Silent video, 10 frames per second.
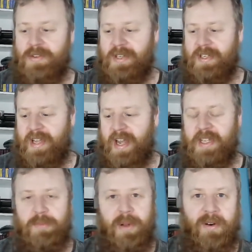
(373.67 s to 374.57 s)
As Gordon
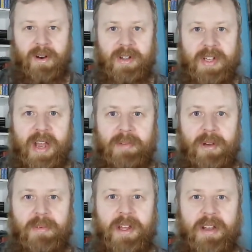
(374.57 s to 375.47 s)
said, it's been a long
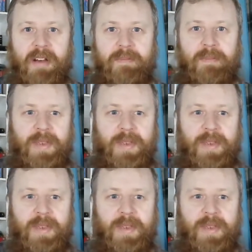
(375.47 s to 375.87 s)
time coming.